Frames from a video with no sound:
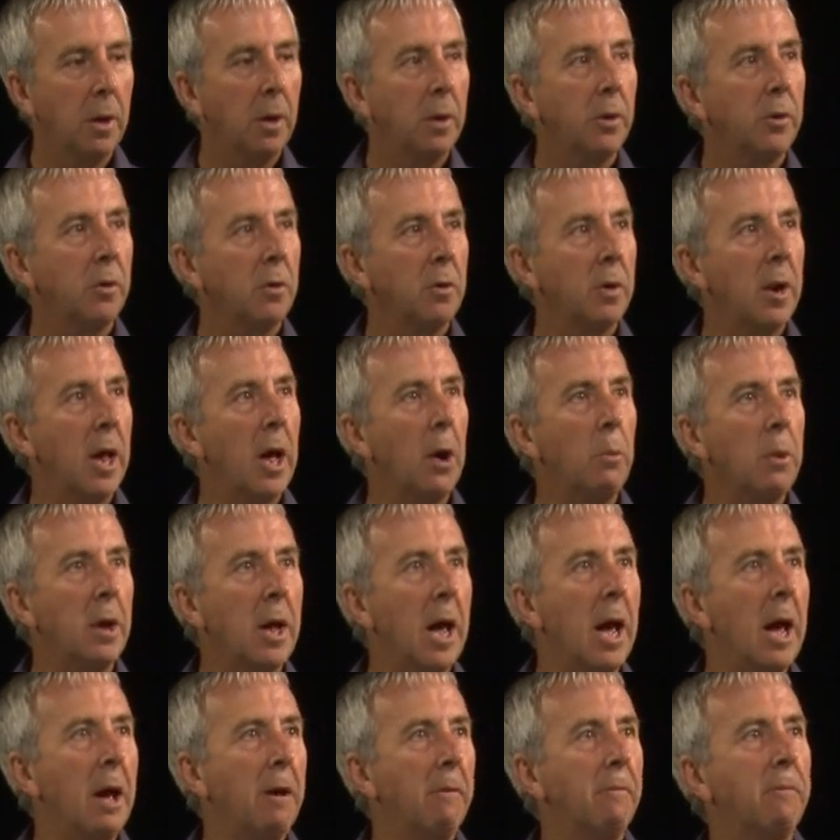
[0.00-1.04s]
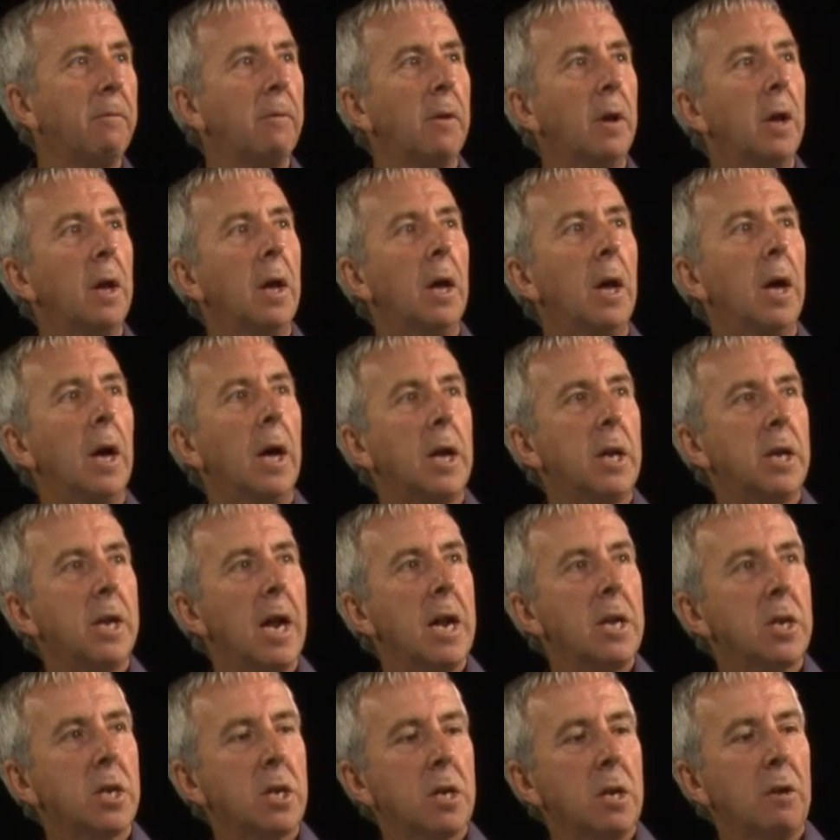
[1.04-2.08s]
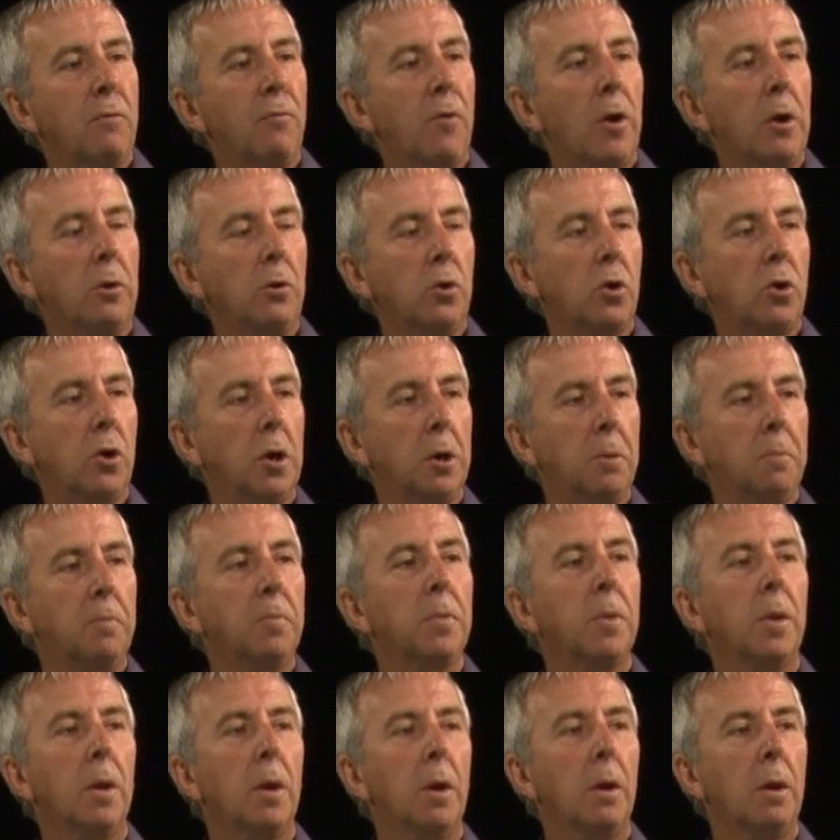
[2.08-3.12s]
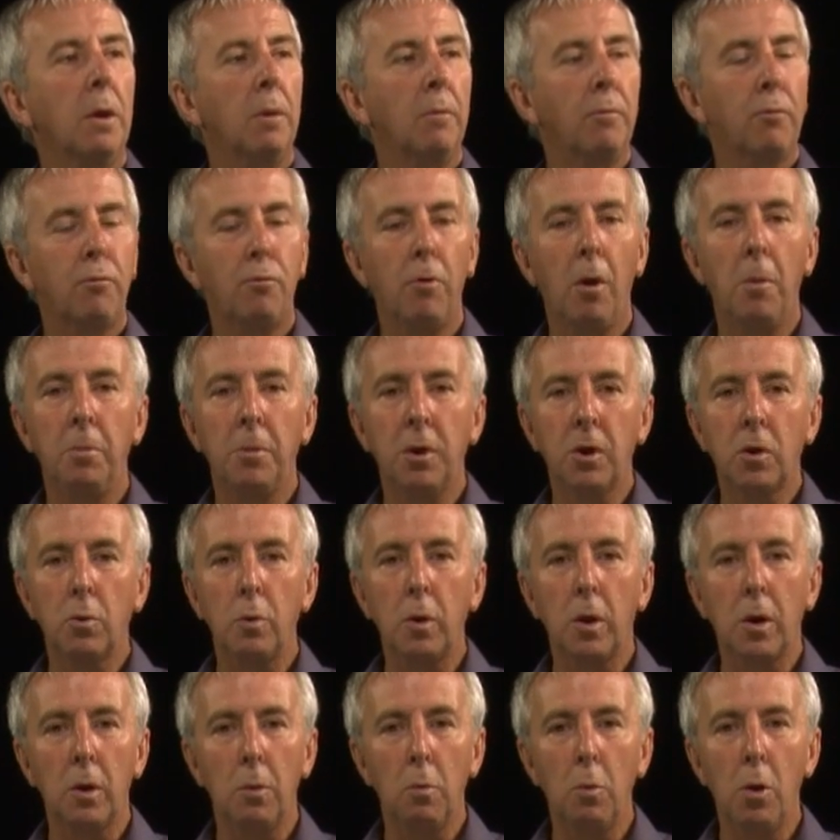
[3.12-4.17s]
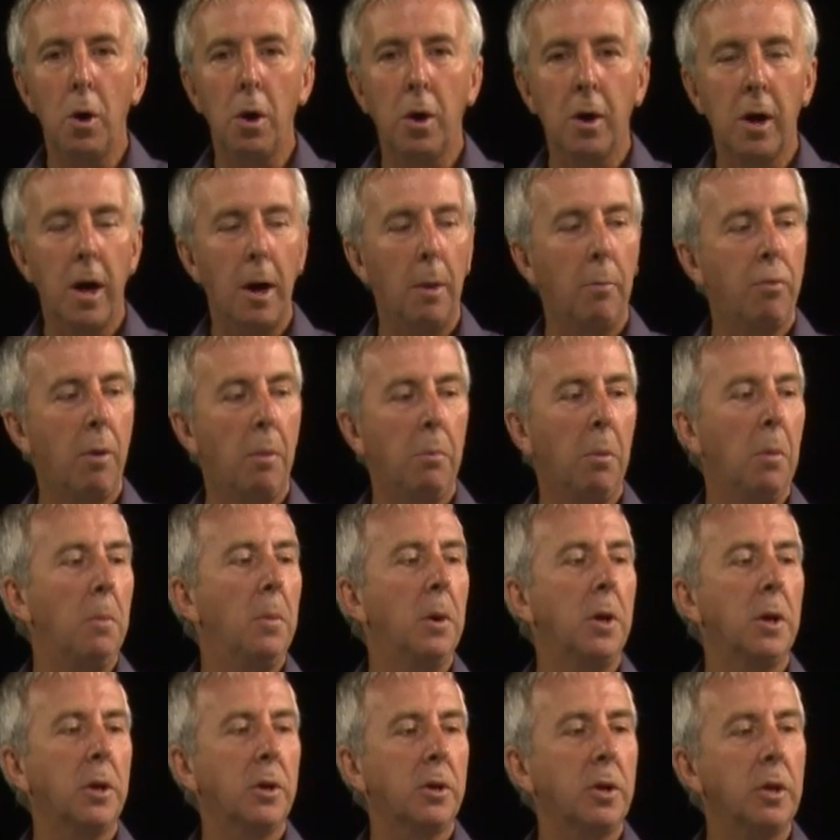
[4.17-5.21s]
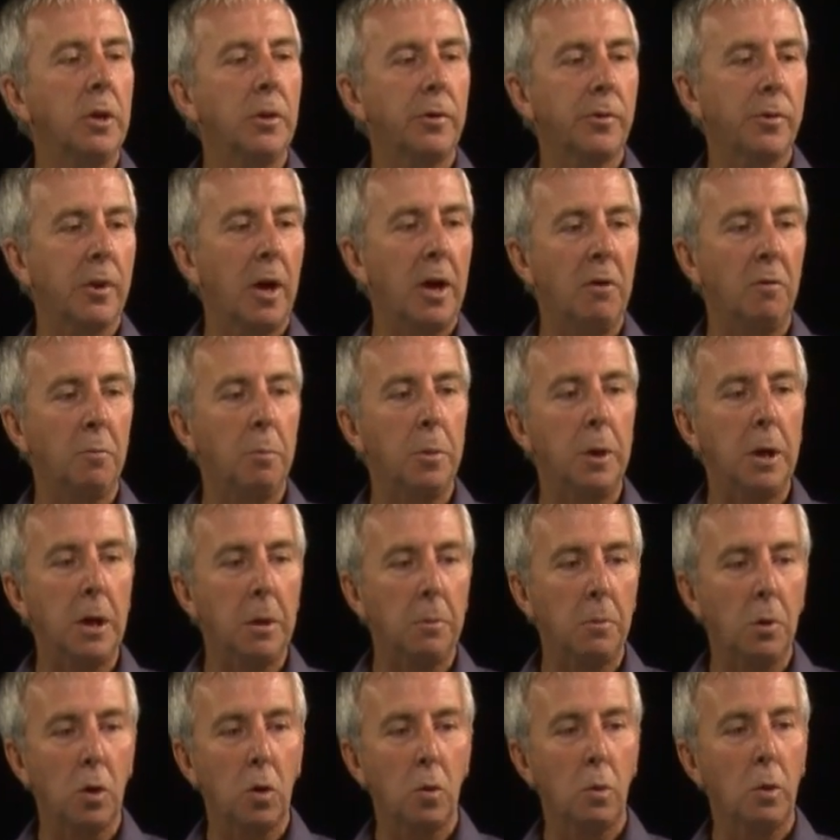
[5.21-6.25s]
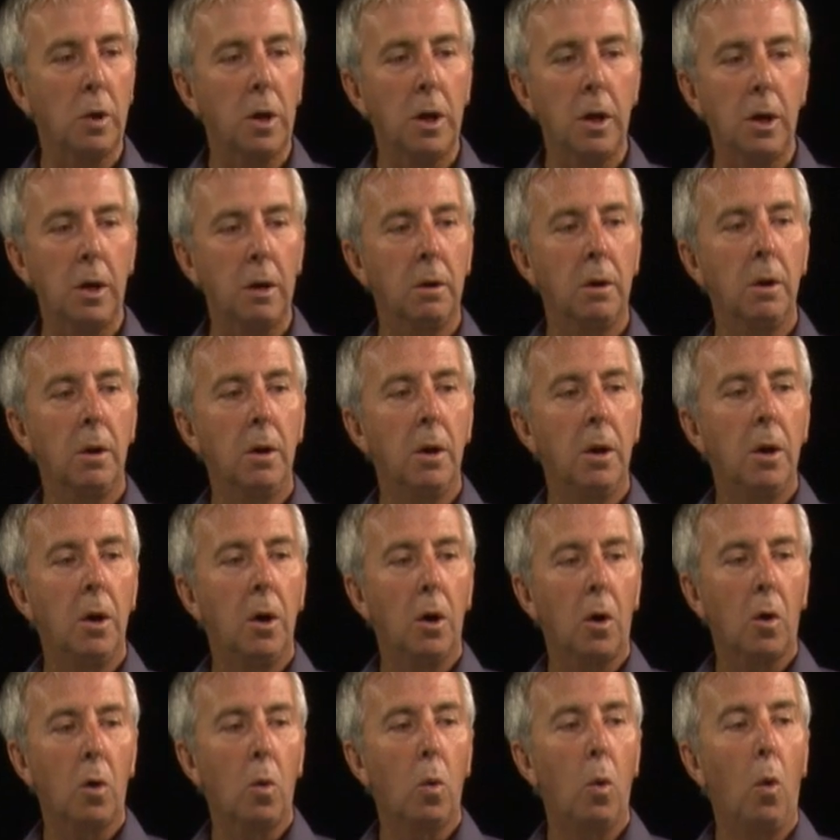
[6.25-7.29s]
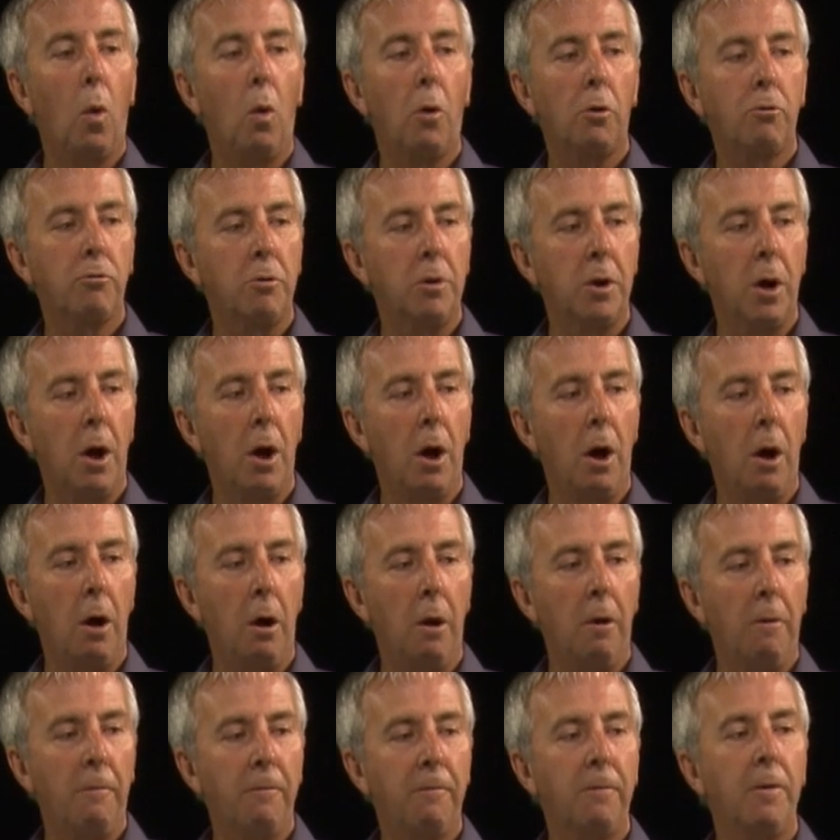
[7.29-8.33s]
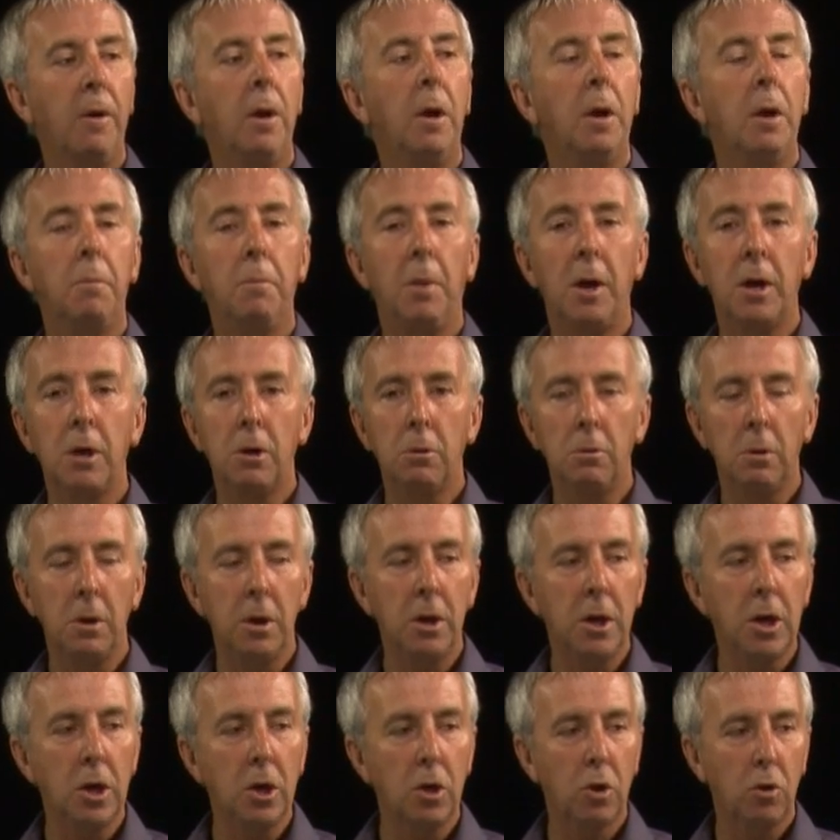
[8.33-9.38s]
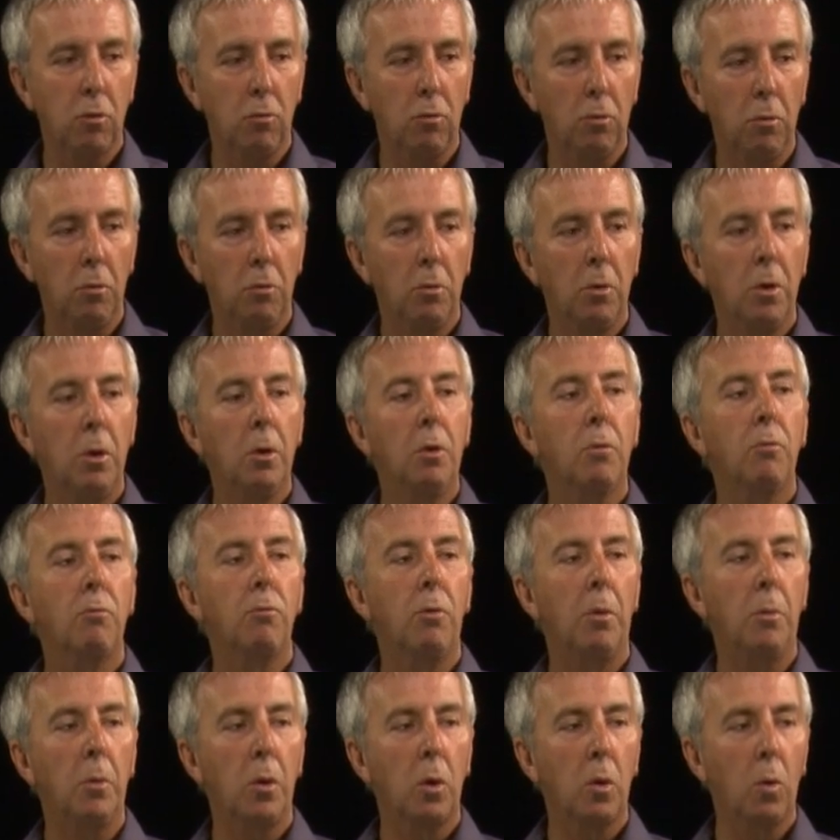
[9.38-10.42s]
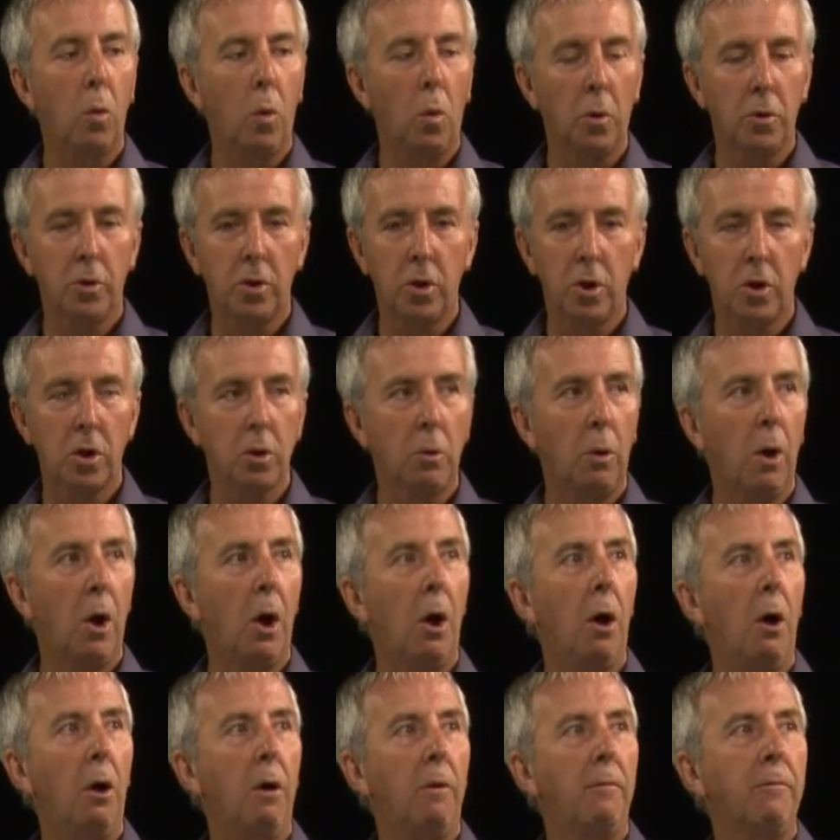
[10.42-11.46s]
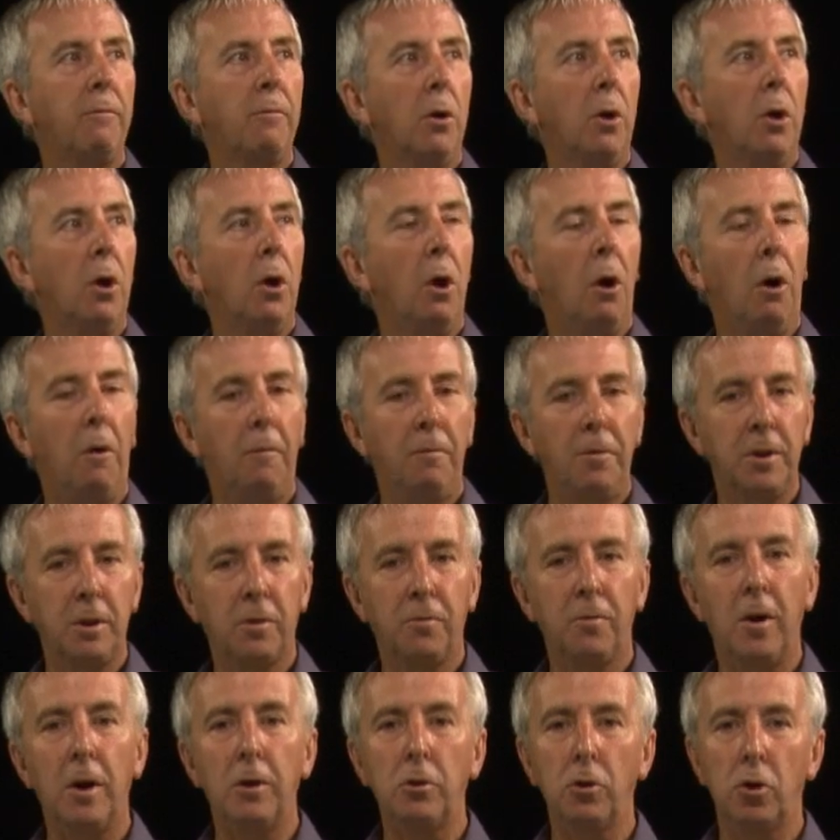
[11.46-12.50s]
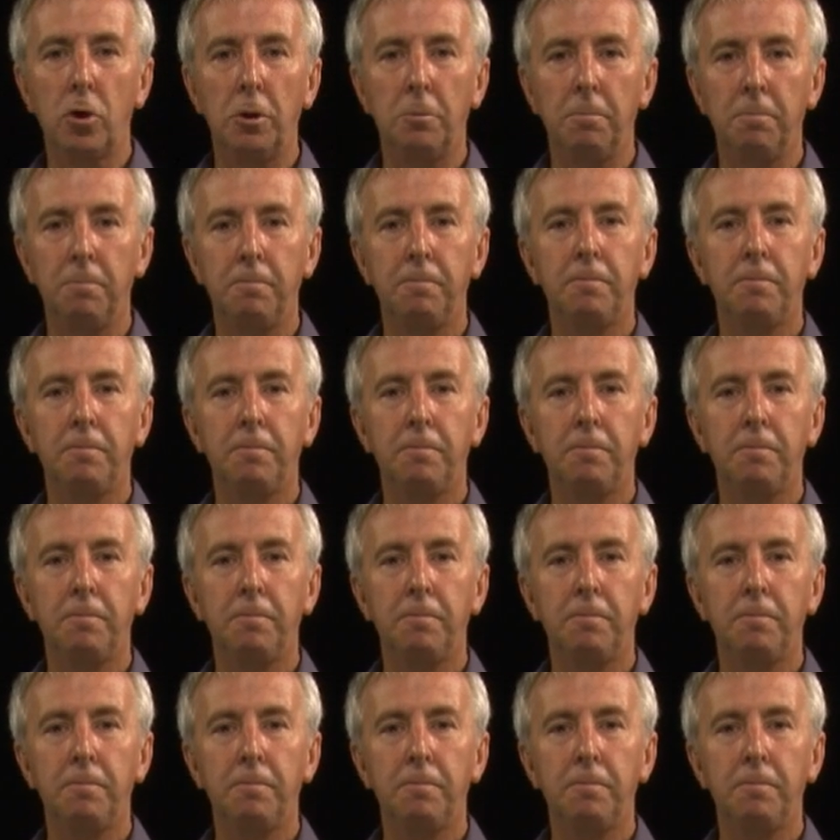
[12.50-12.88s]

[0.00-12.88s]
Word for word: So now we have a density function and from this we can work out probabilities say of being between a quarter and a half by doing the integral from a quarter to a half of this function.